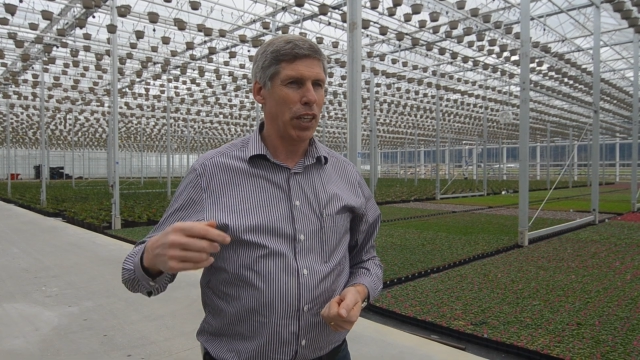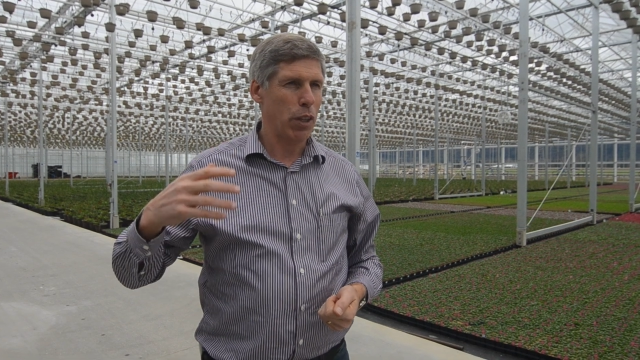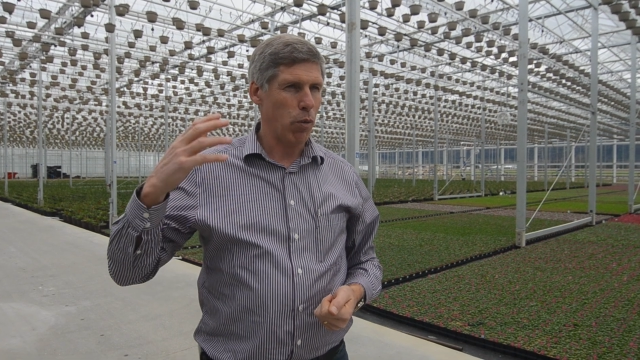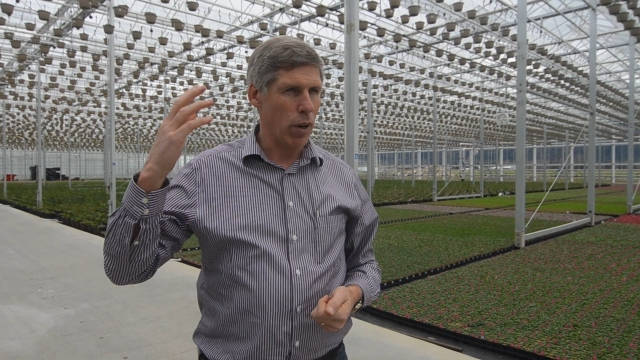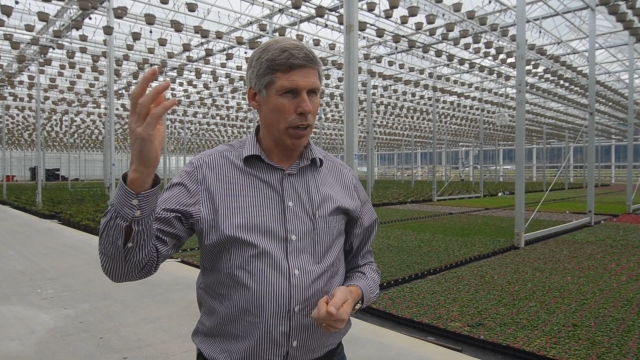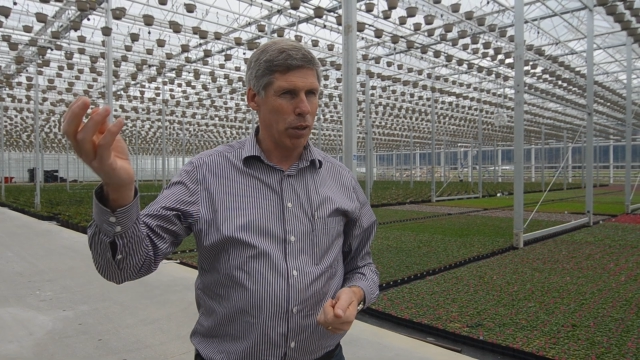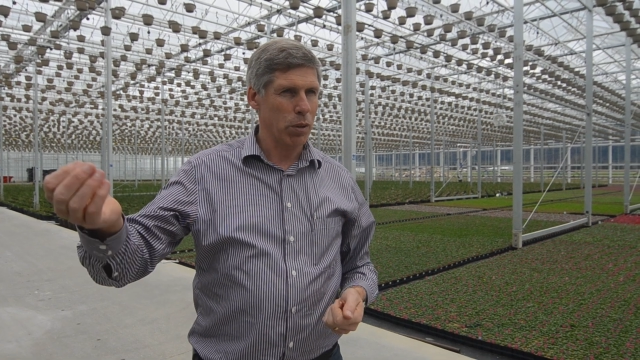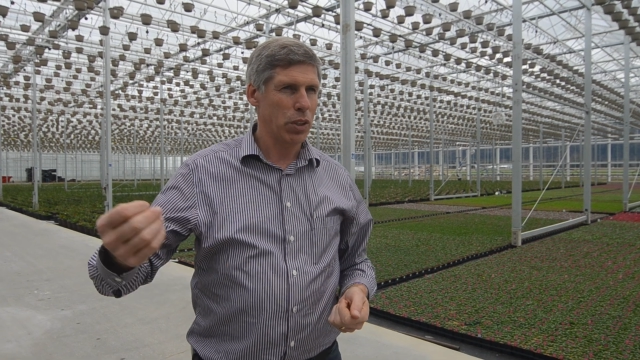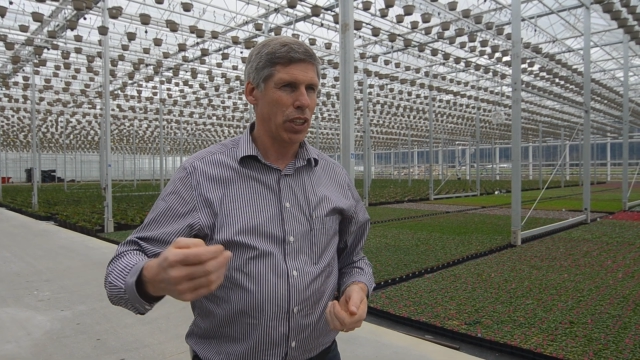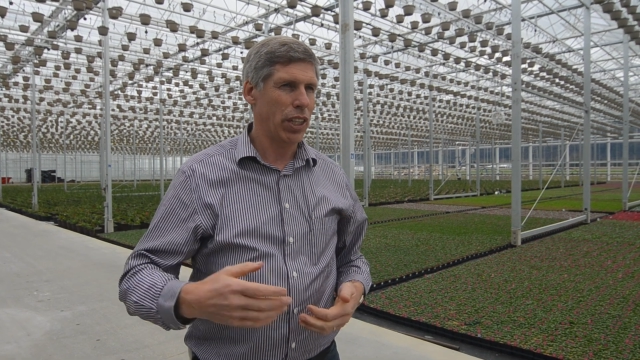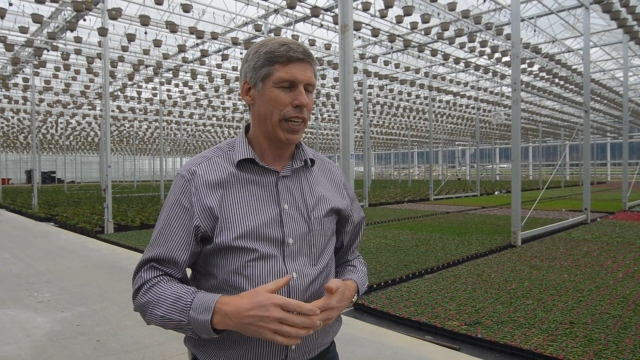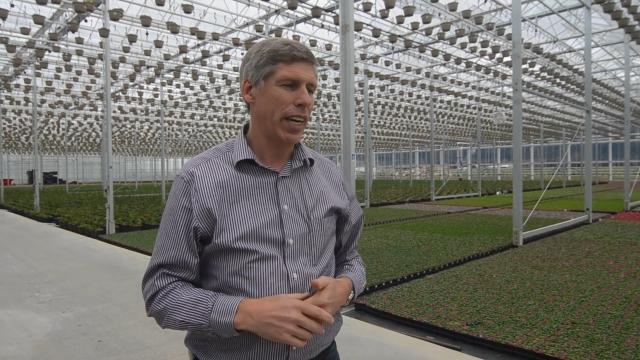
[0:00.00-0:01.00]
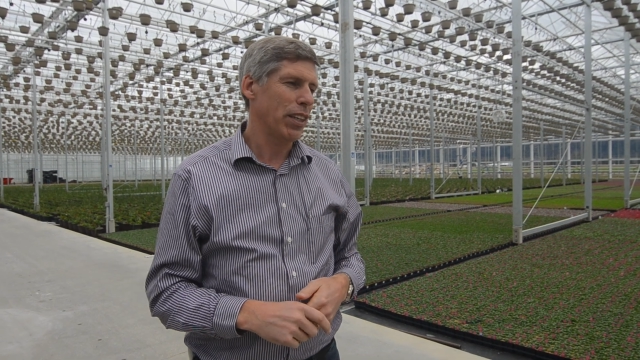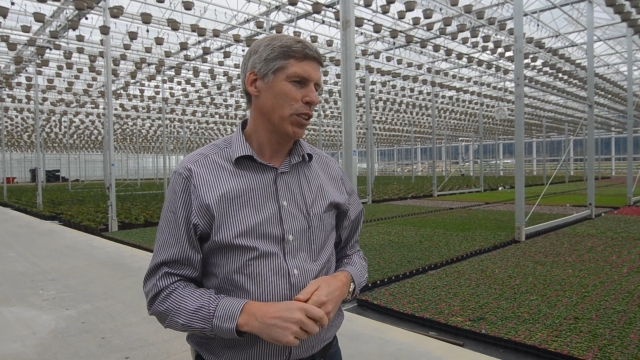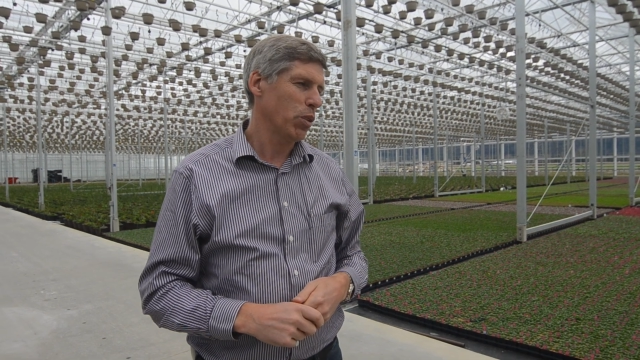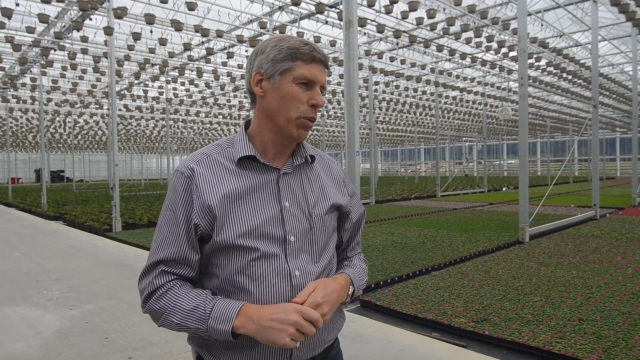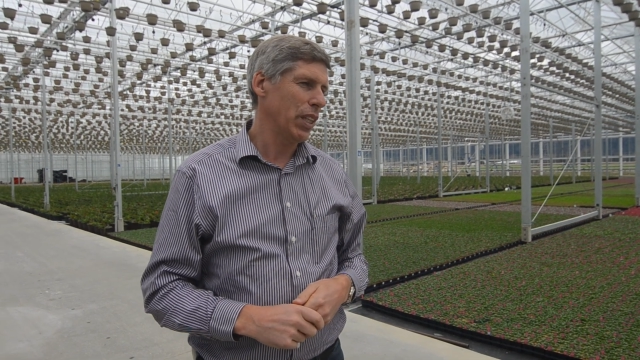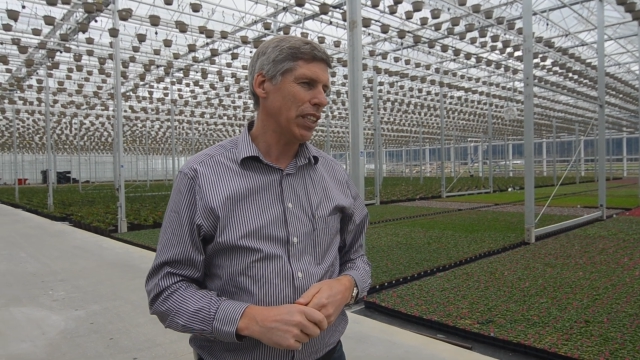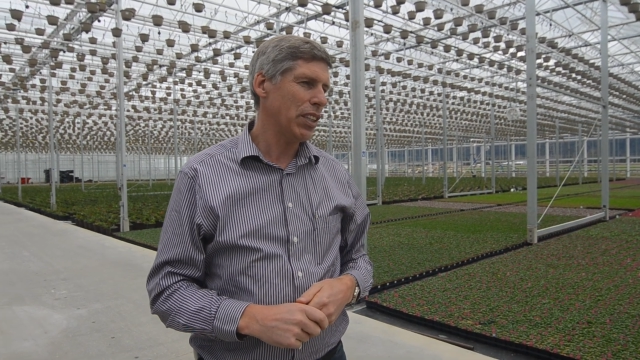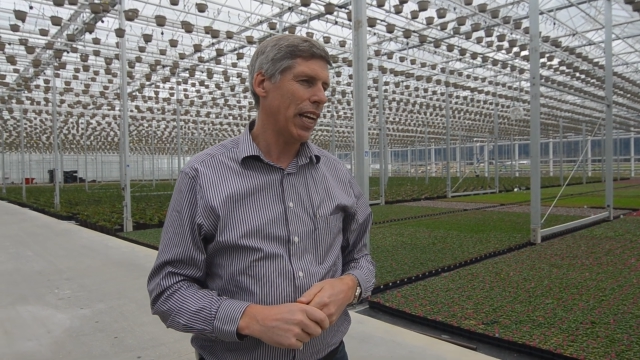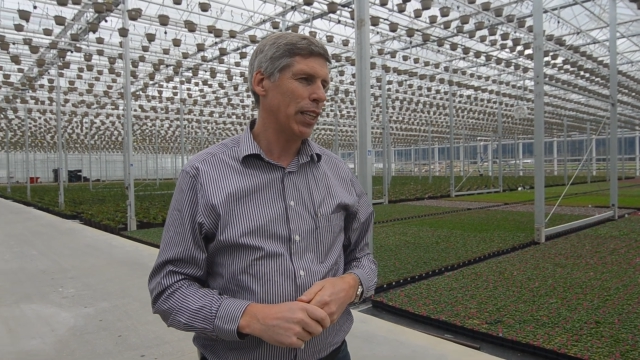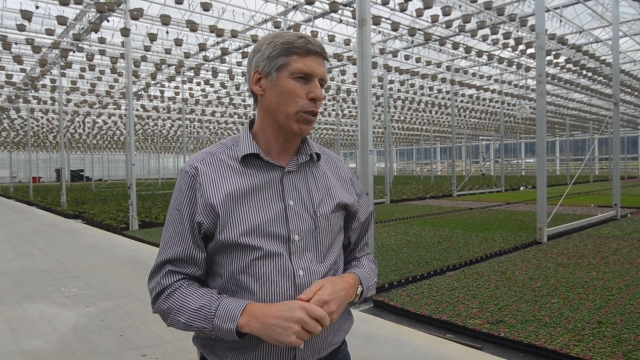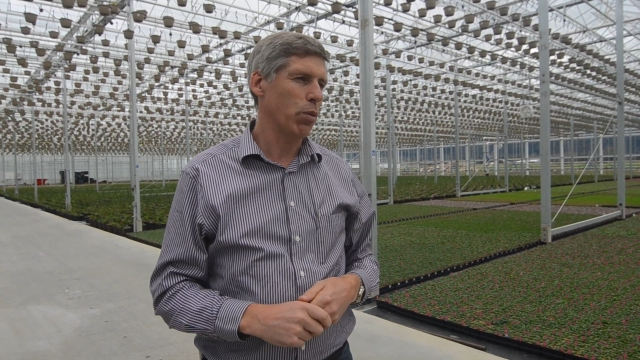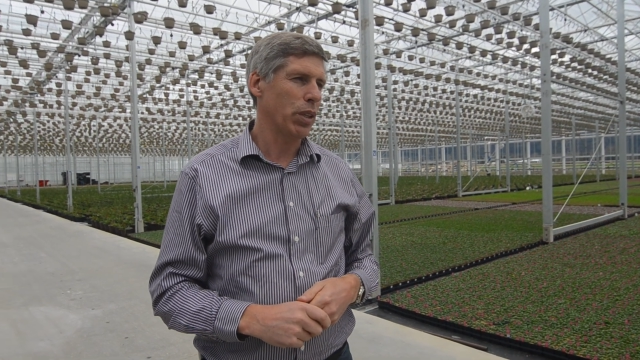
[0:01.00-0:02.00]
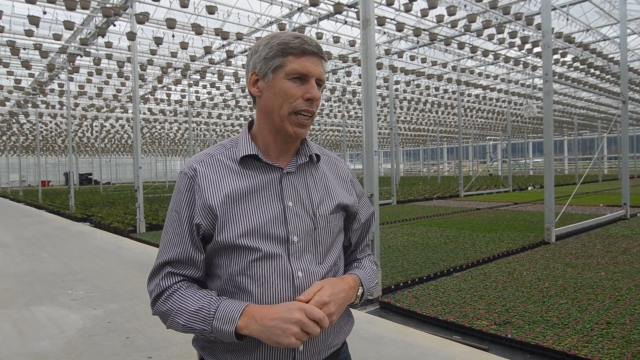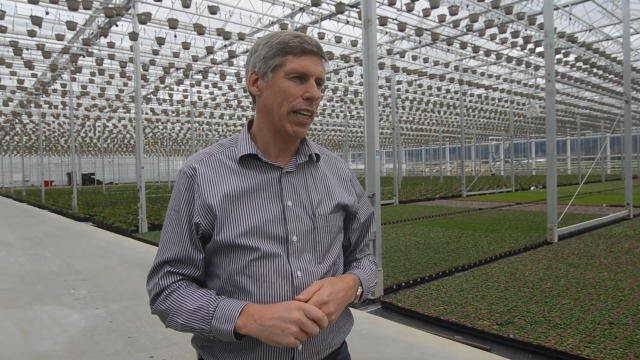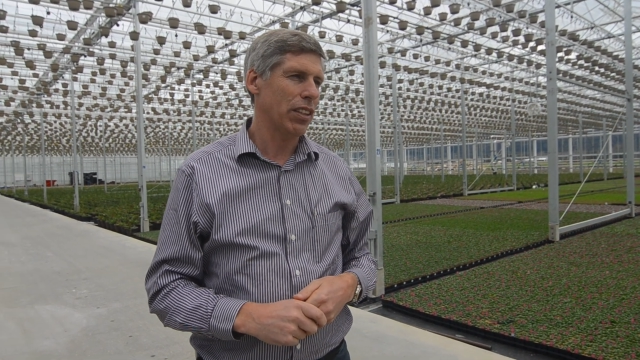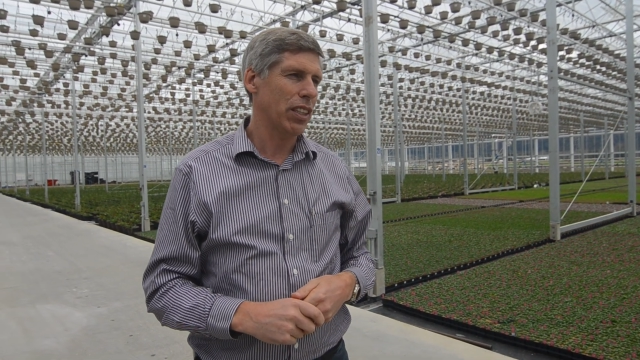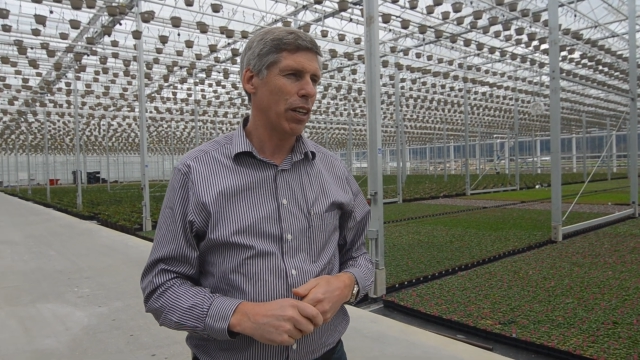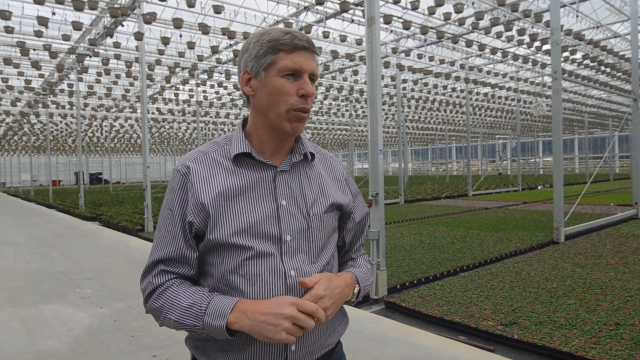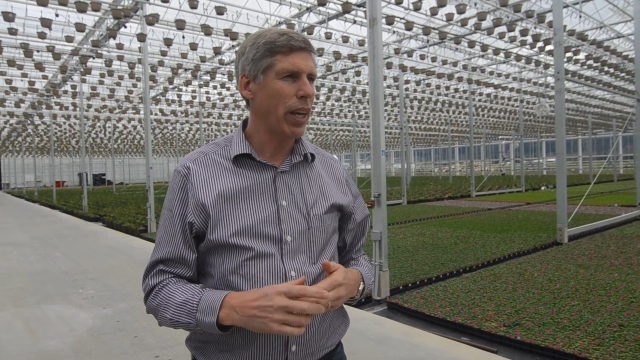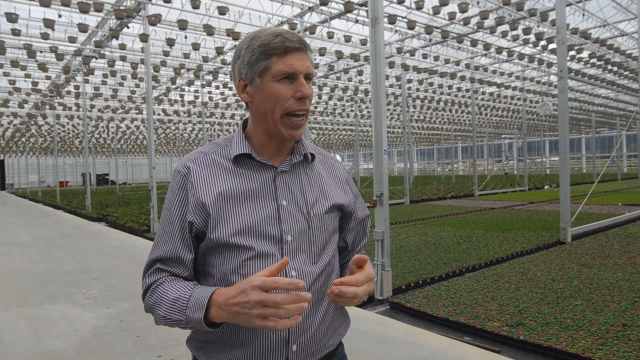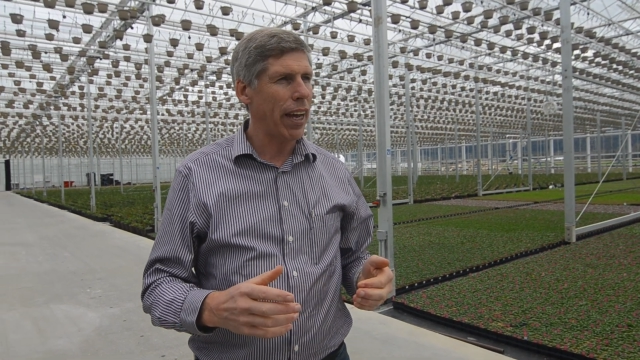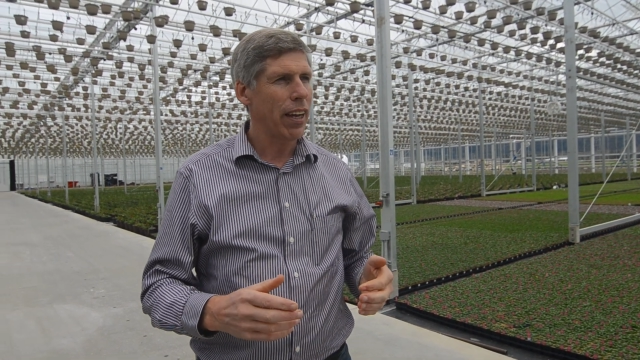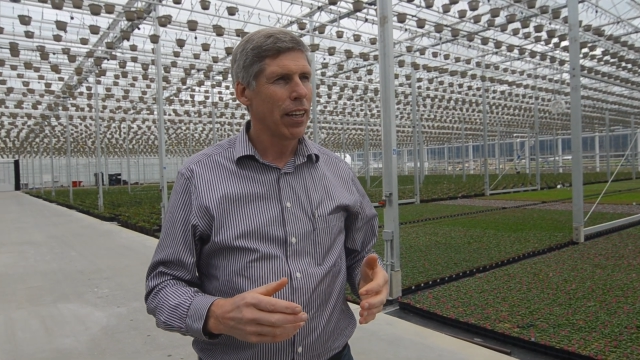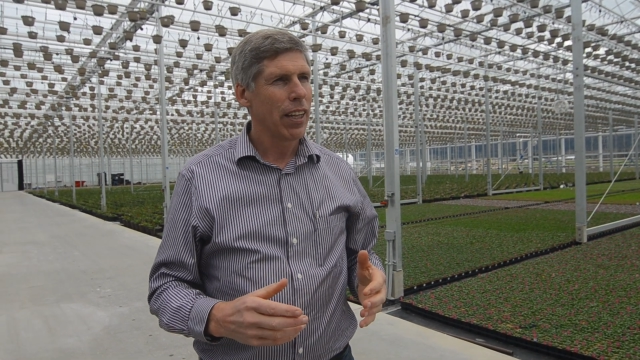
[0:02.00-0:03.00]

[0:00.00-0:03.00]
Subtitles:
of the water goes to the ditch. So in this case, what we did is said, okay,